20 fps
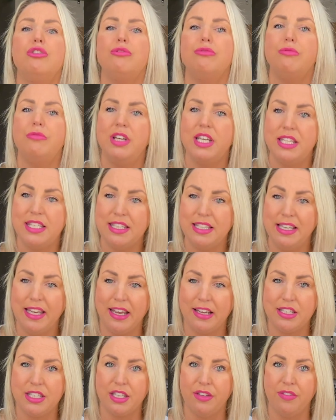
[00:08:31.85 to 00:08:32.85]
recently
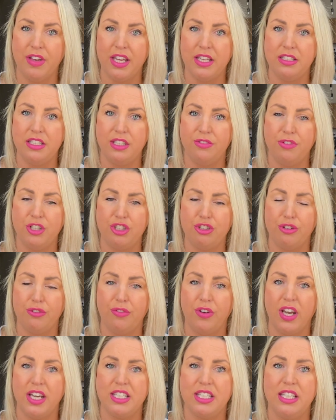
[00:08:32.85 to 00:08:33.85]
excavated
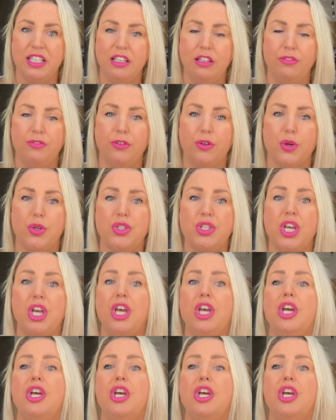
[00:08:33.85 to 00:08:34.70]
vitrified hill forts